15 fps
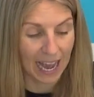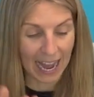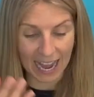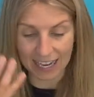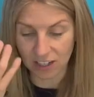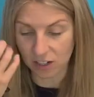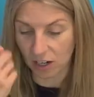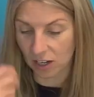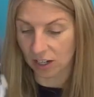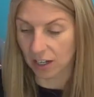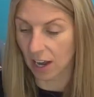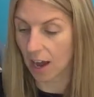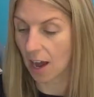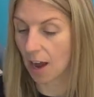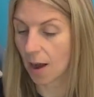and
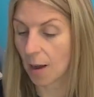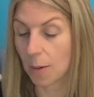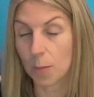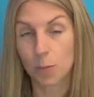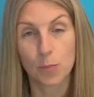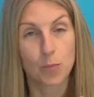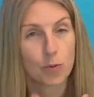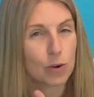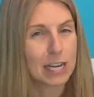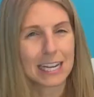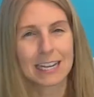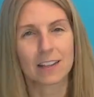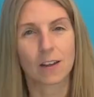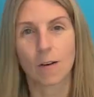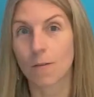
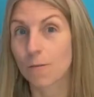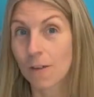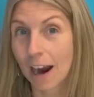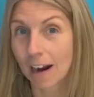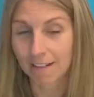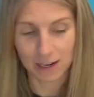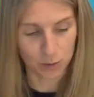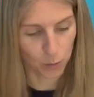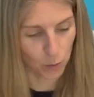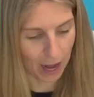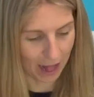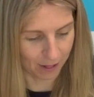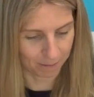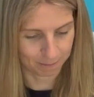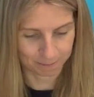breathe very
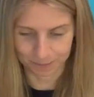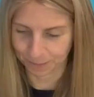well.